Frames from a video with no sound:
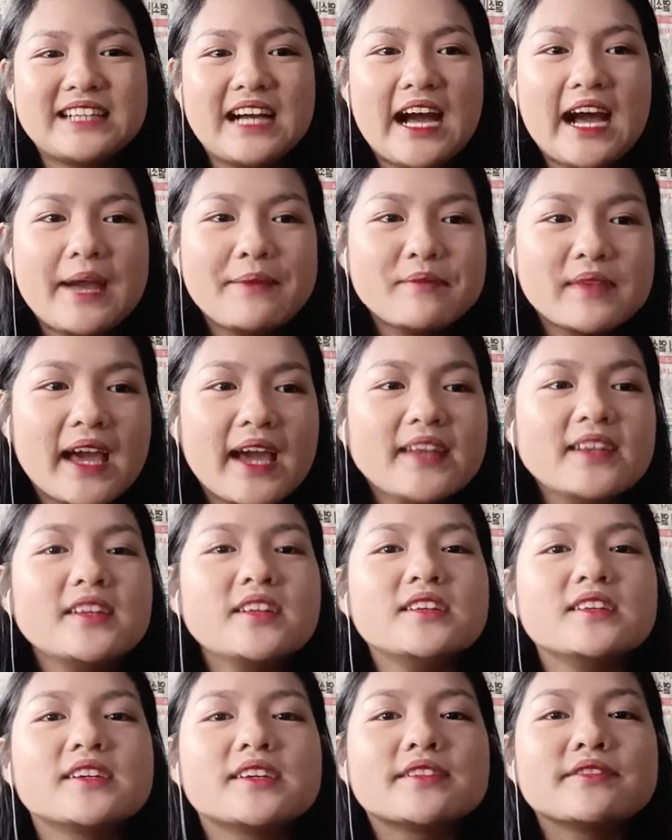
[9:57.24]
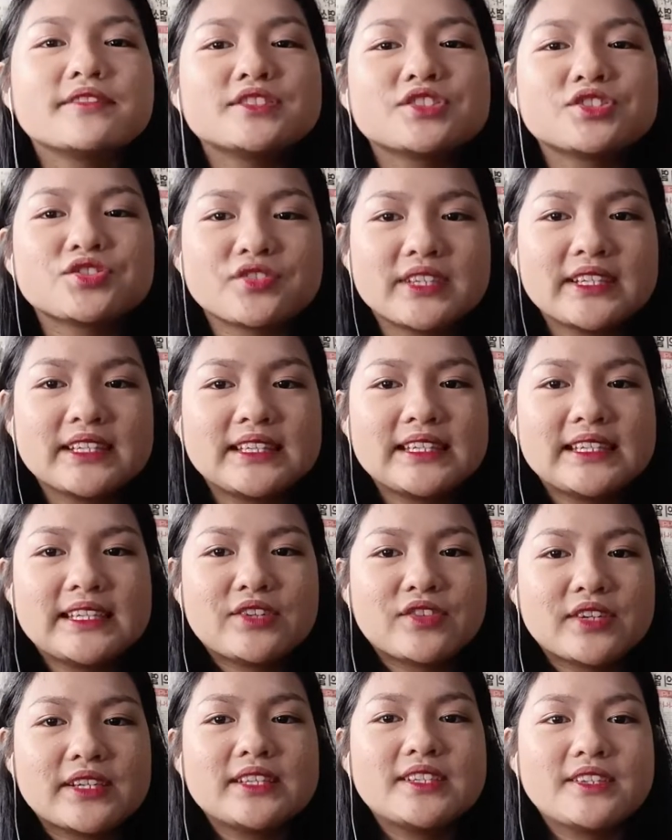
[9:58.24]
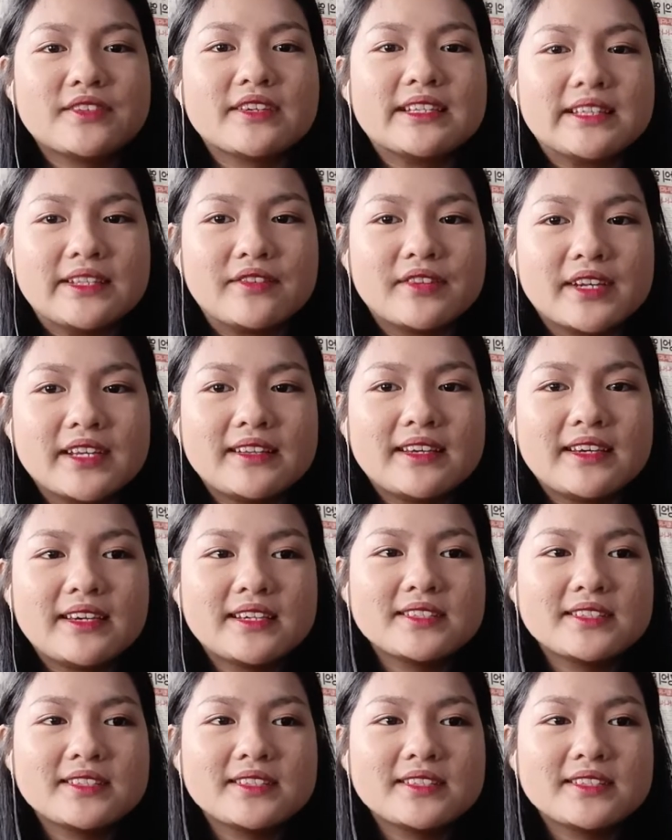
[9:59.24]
I'm kind of nervous, really, really, really, really.